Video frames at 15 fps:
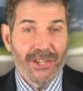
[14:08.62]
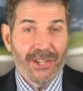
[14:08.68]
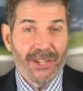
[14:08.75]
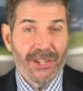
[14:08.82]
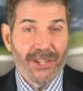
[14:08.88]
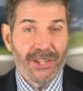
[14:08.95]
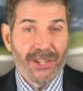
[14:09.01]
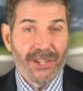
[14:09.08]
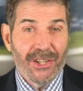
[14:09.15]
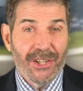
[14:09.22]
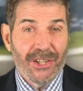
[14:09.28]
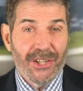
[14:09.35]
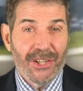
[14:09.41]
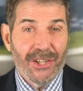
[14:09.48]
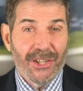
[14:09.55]

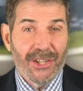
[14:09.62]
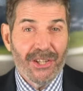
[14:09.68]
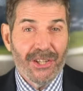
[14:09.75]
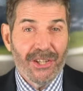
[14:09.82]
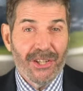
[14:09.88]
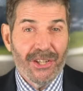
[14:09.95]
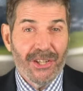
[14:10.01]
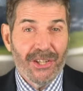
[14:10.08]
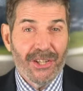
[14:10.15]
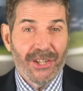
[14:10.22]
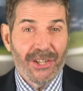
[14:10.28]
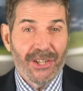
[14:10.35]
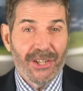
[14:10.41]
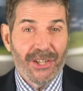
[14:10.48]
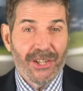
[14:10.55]

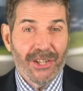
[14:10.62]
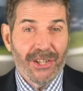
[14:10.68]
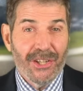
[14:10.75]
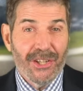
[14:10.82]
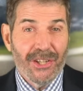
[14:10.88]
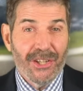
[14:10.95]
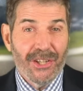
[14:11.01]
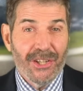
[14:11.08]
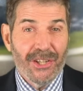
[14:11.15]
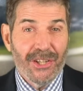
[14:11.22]
[no speech]